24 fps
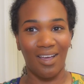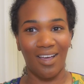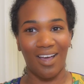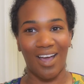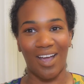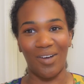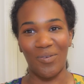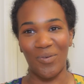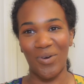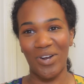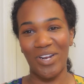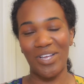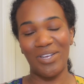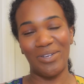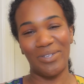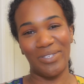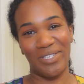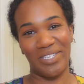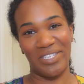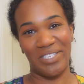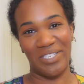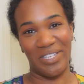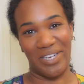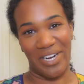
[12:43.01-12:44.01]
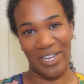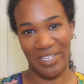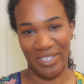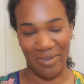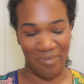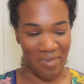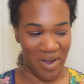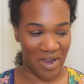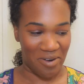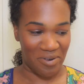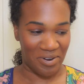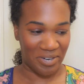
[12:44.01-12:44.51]
I want to use this Dennis &
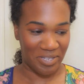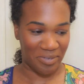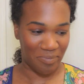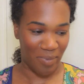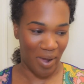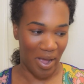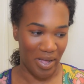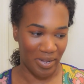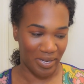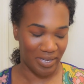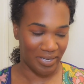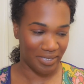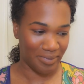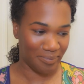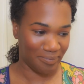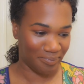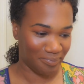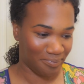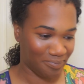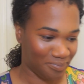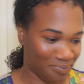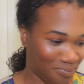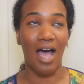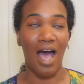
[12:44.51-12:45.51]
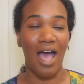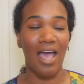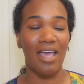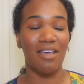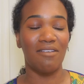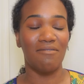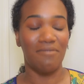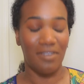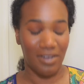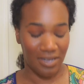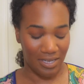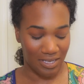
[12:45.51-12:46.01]
Myrick's palette.
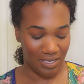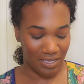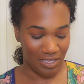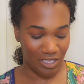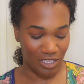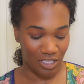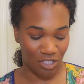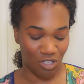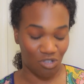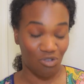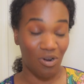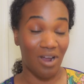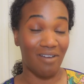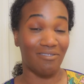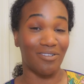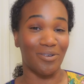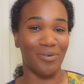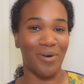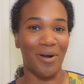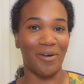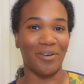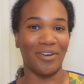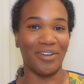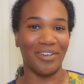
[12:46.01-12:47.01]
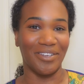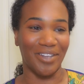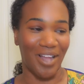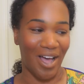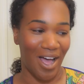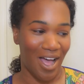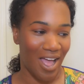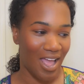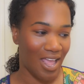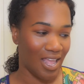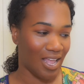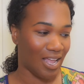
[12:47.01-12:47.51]
I've traveled around a
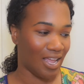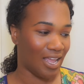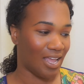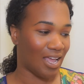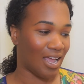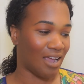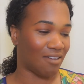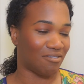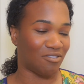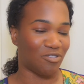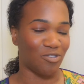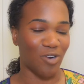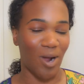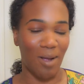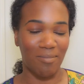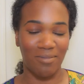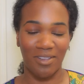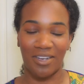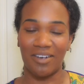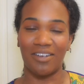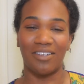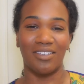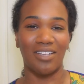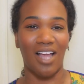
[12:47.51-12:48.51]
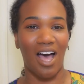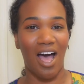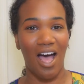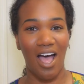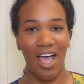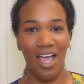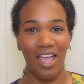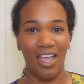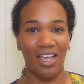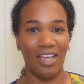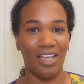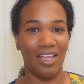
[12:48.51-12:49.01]
lot. I've dropped it a
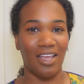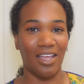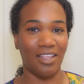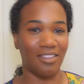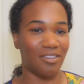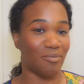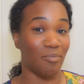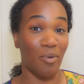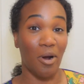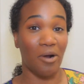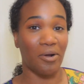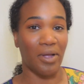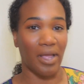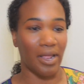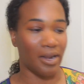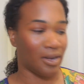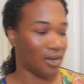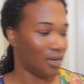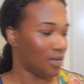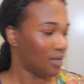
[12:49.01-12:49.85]
lot. It's broken.